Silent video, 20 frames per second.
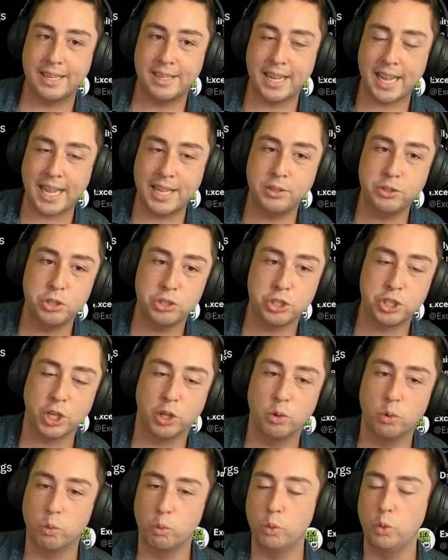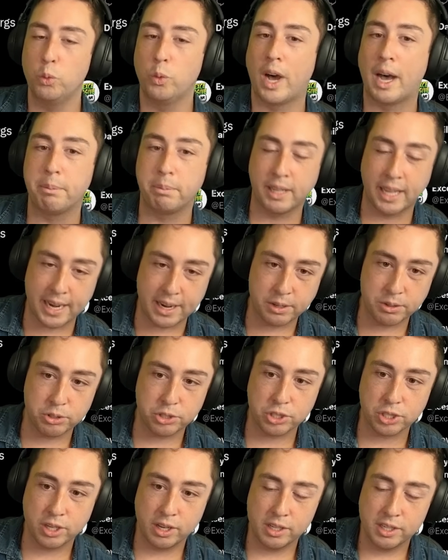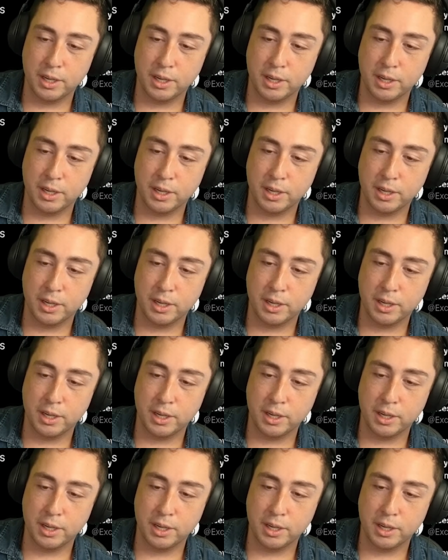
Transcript: insult WoWA players.